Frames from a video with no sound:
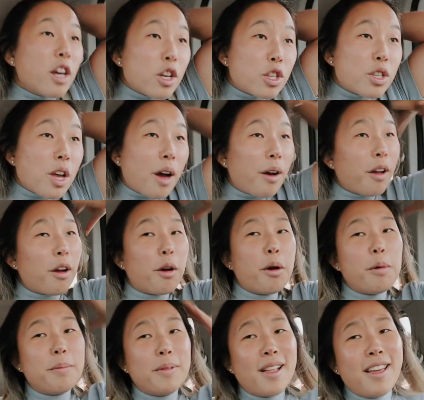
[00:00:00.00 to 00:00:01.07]
so i
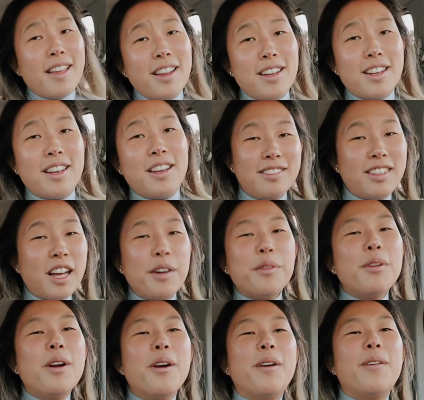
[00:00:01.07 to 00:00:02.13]
hope like i
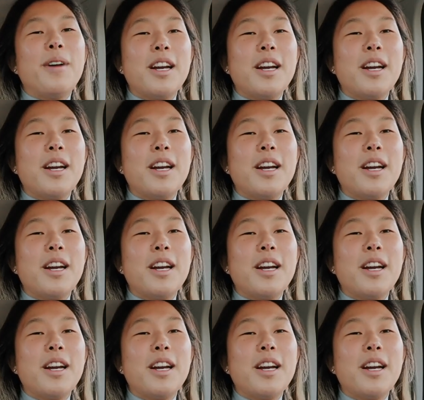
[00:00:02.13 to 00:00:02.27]
don't know